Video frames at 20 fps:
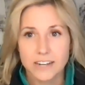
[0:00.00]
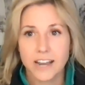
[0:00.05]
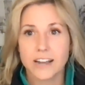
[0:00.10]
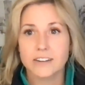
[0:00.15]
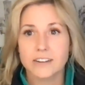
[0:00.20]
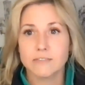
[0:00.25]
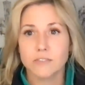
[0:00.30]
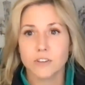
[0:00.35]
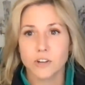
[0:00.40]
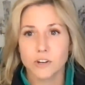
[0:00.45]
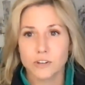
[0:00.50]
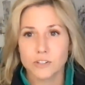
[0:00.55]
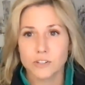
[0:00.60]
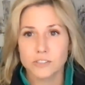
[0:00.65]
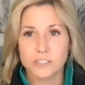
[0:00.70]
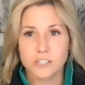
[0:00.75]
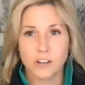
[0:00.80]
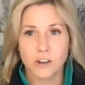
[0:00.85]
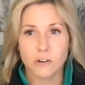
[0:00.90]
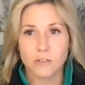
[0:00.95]
kind of
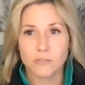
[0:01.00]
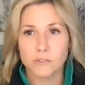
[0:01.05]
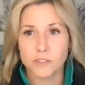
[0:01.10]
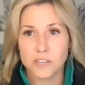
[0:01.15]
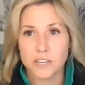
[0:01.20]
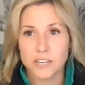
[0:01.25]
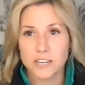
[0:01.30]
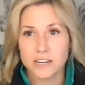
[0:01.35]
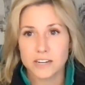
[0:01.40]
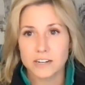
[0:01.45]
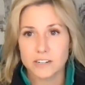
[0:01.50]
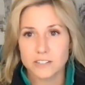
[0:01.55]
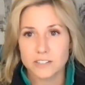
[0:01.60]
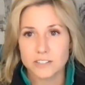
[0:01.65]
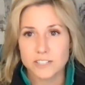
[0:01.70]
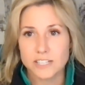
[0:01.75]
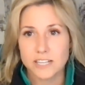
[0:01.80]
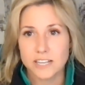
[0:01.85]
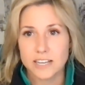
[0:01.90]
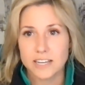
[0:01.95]
learned over the
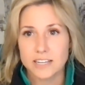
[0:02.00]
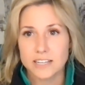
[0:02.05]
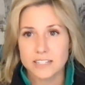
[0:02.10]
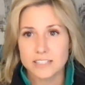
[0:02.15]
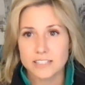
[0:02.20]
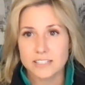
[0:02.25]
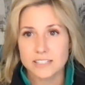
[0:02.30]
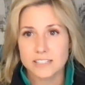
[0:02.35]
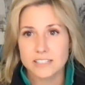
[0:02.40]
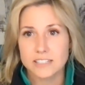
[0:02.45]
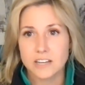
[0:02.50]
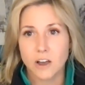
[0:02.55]
years is